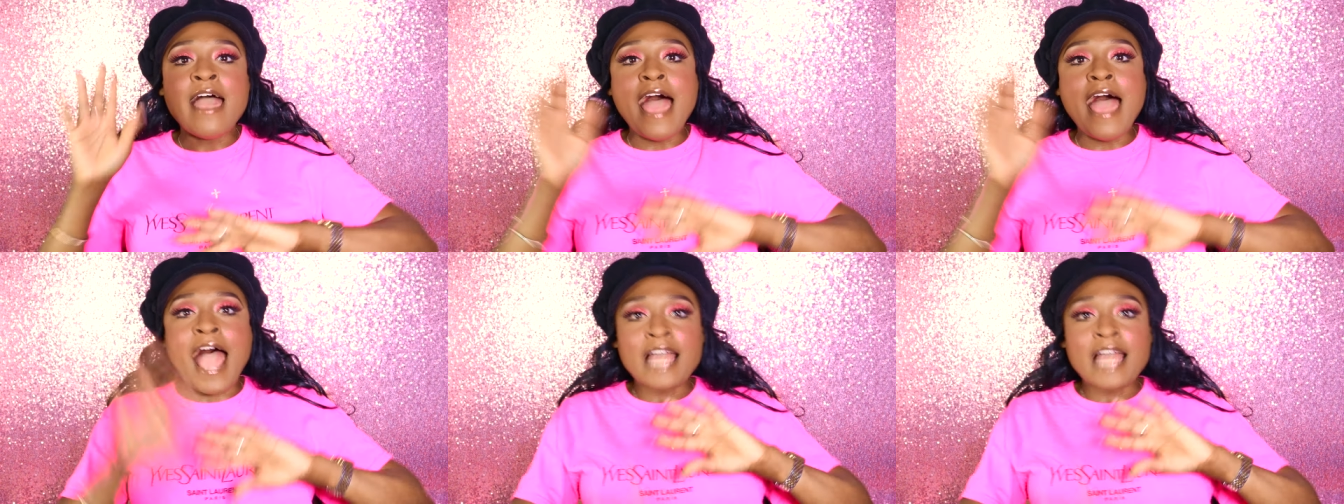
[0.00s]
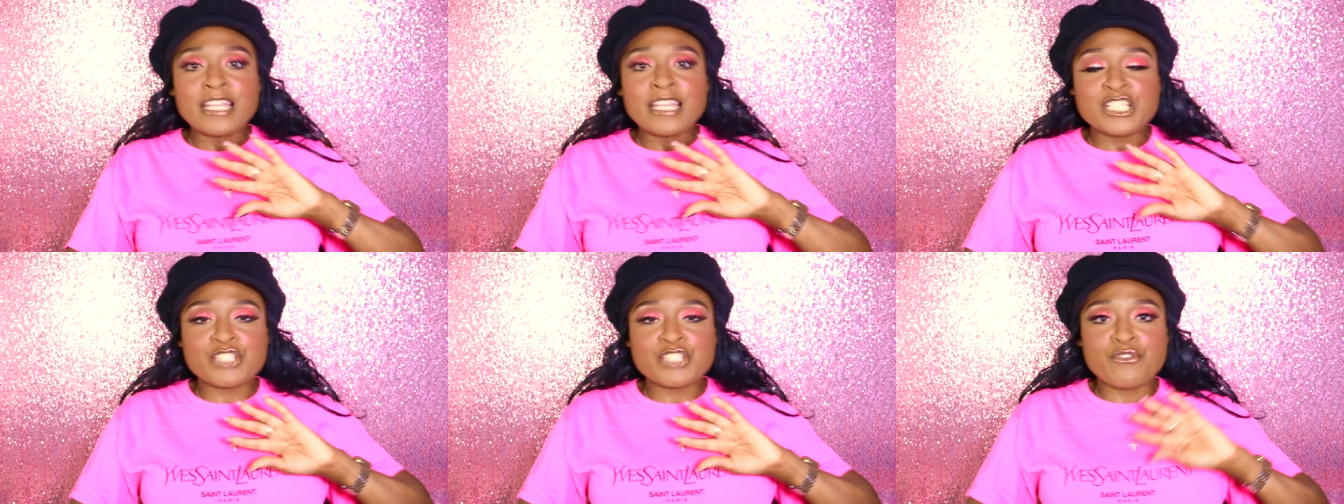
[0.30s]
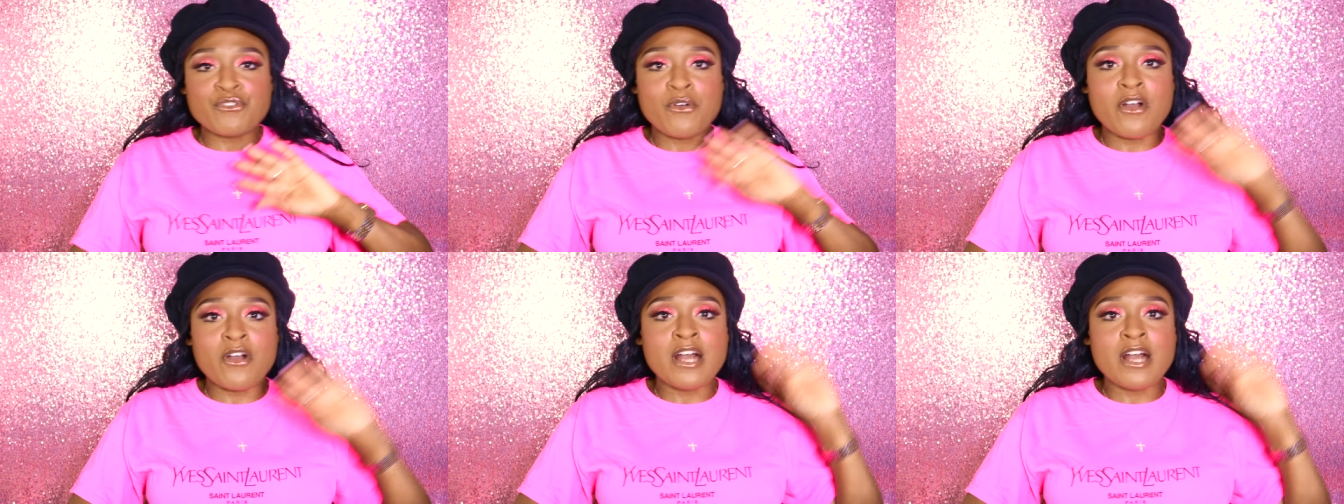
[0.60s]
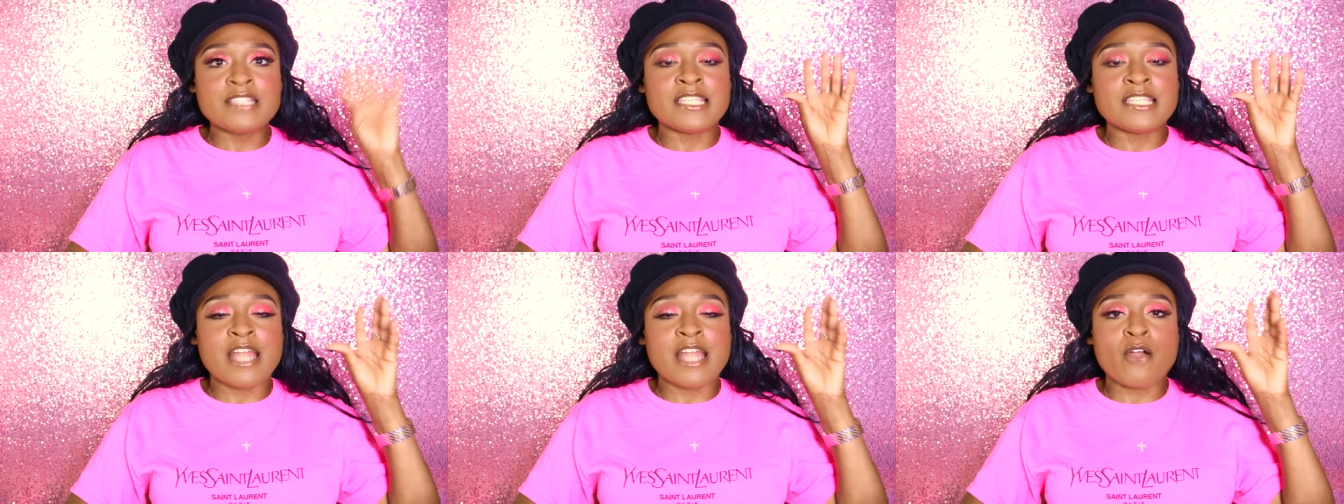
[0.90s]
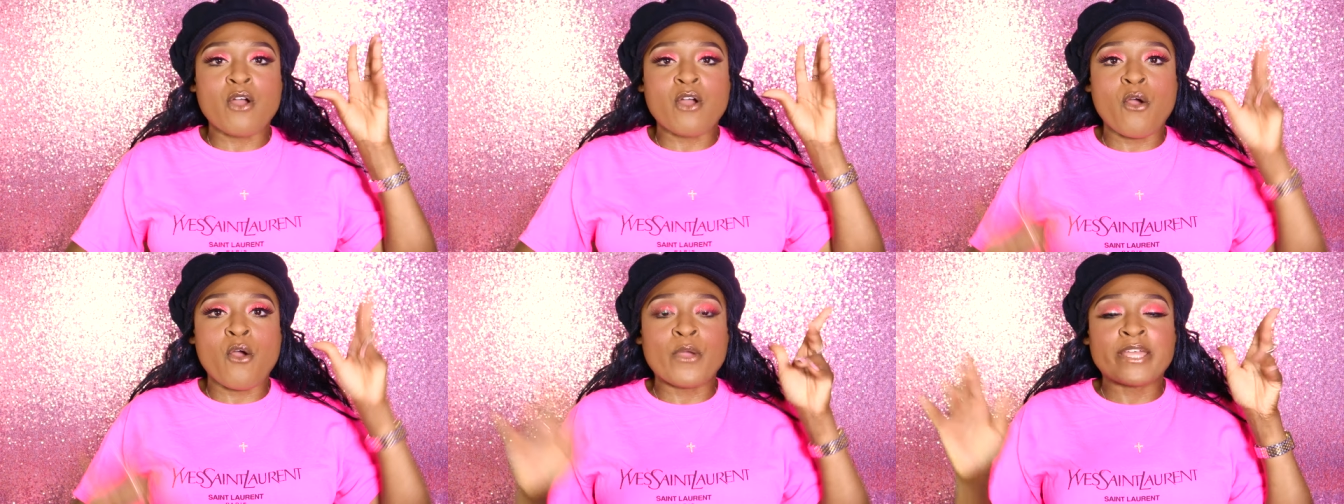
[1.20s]
Alex drawers, and
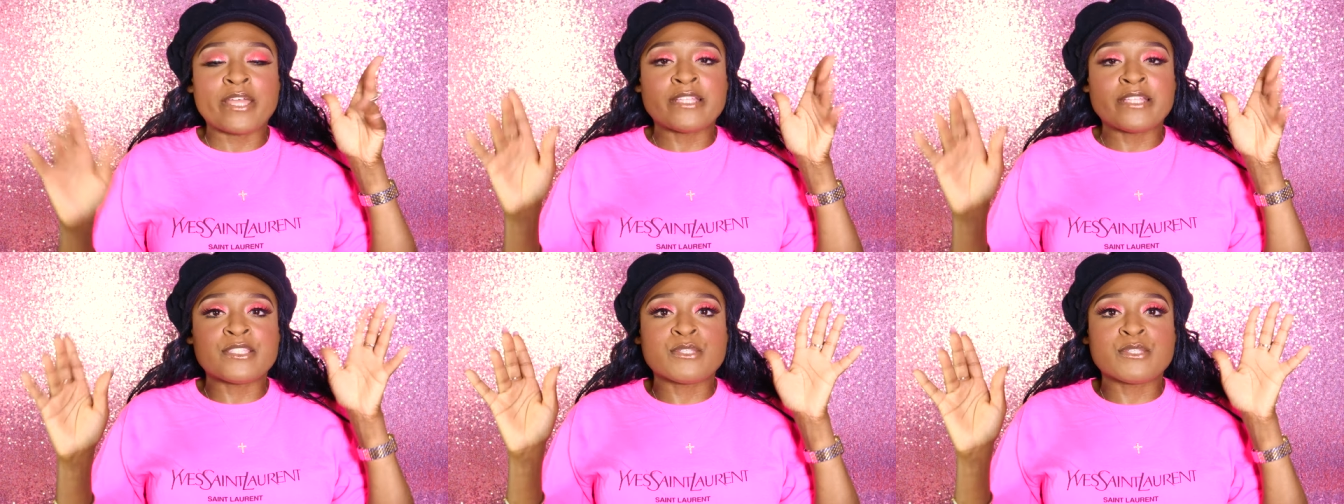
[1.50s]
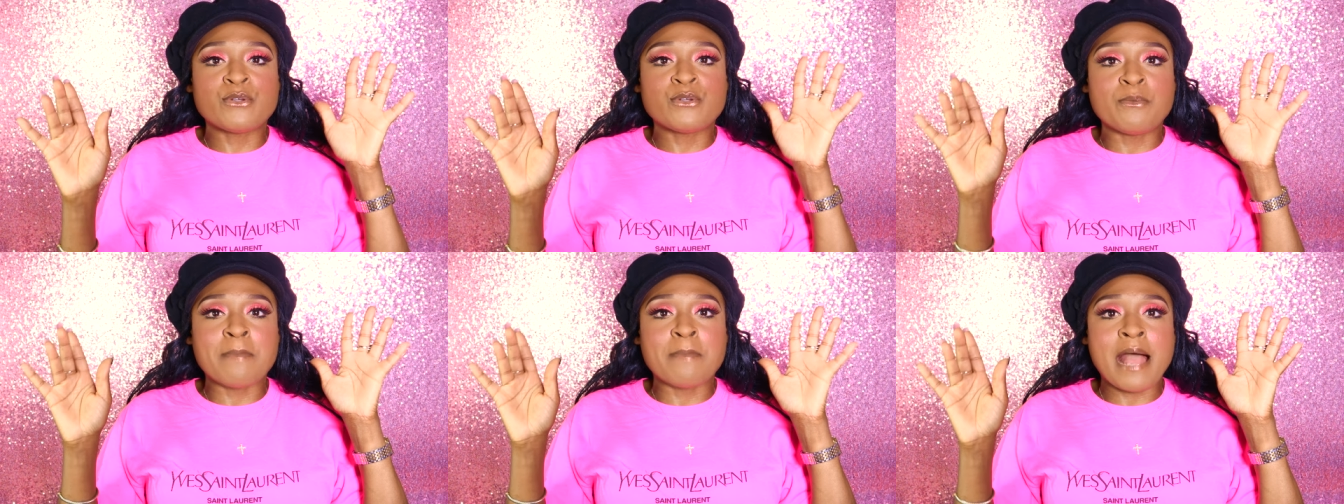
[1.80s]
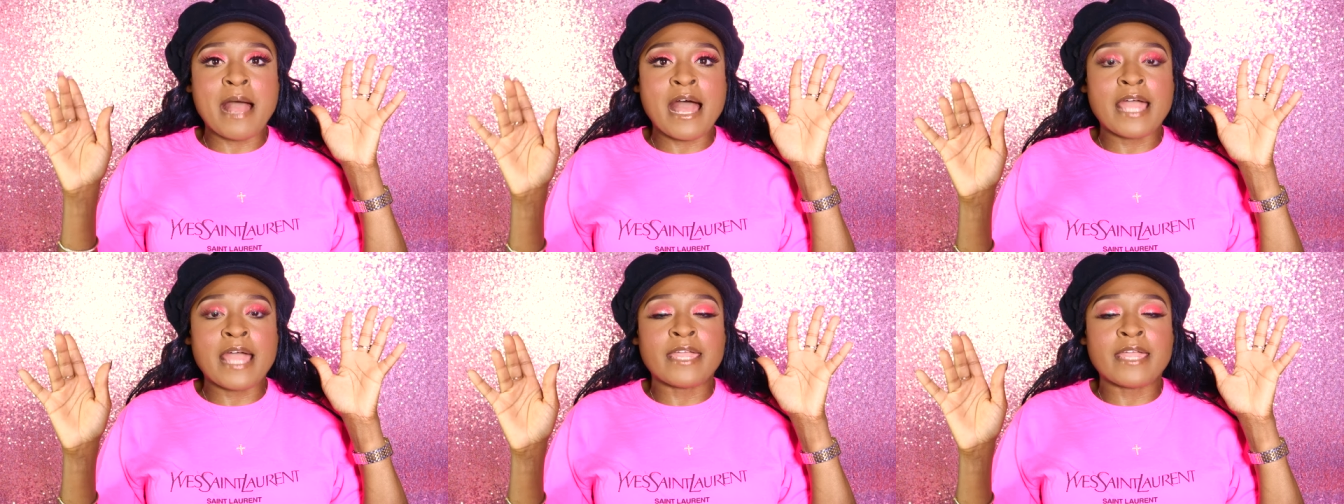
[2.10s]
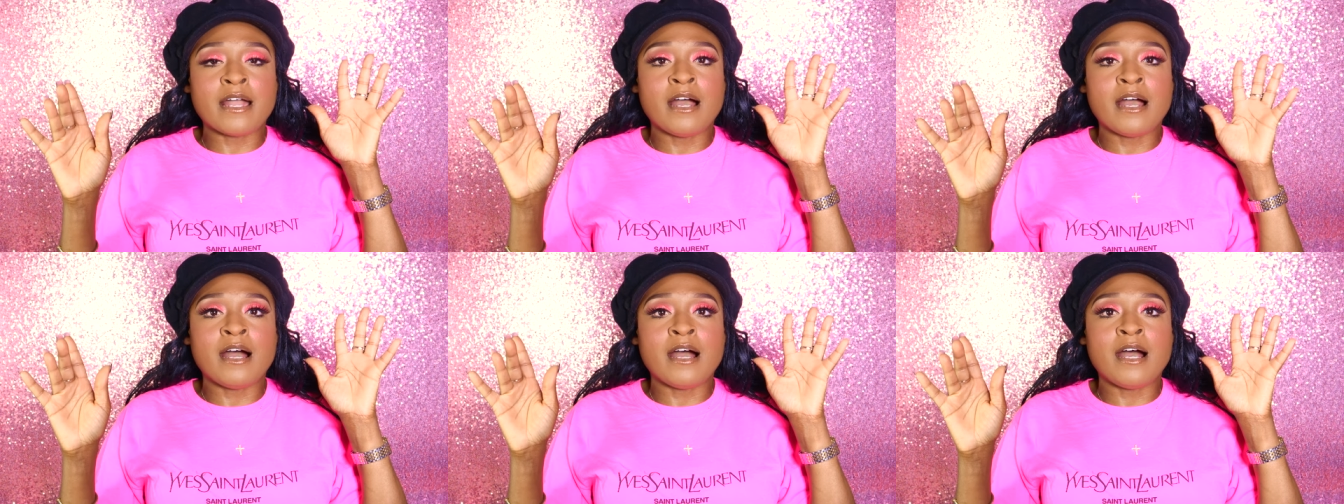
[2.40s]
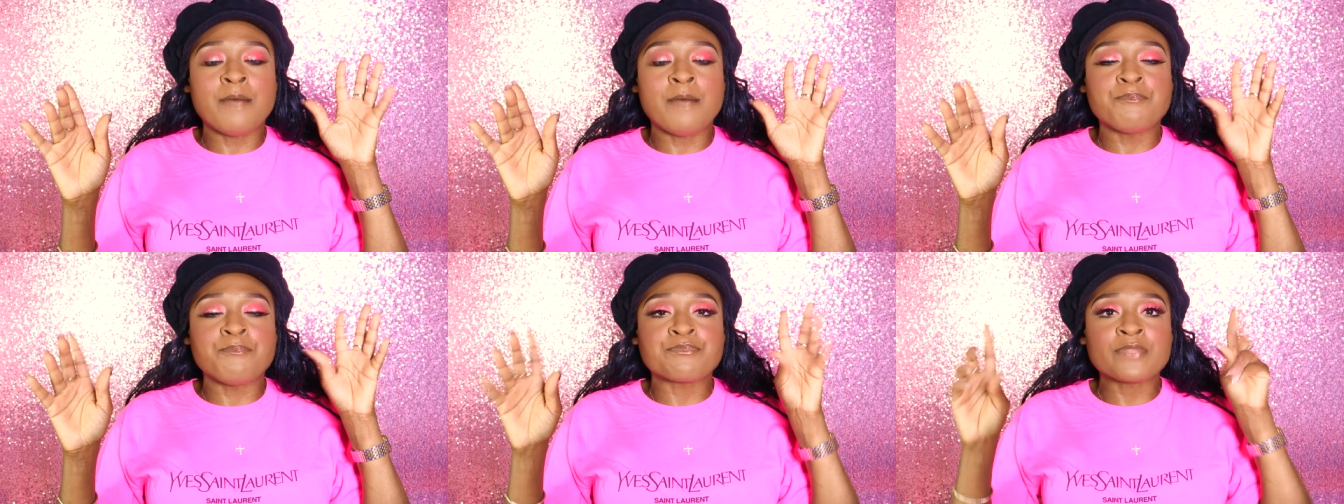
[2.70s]
I'll go into my
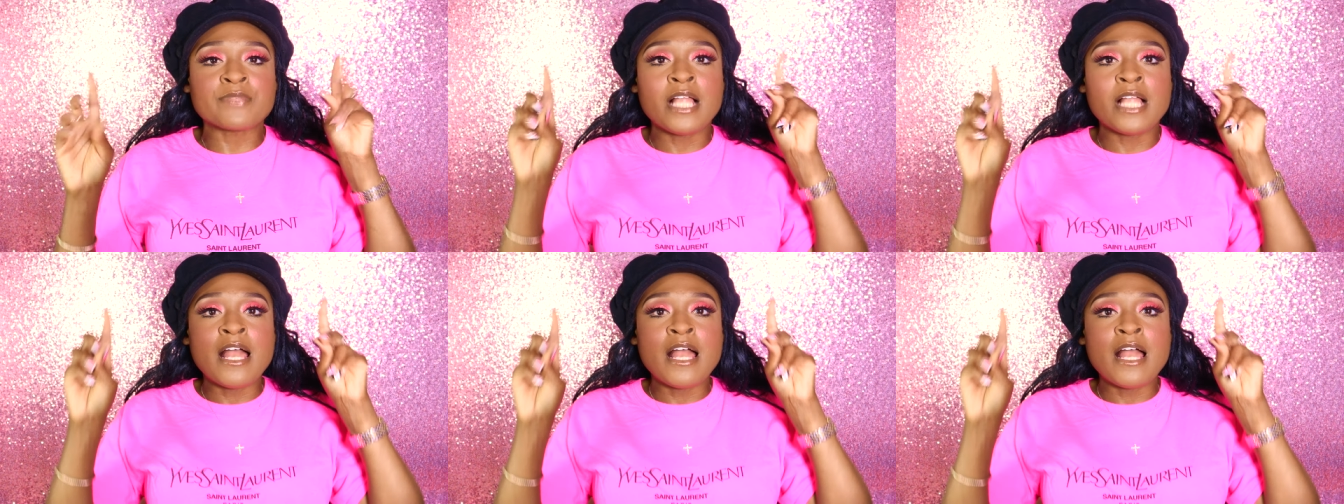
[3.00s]
um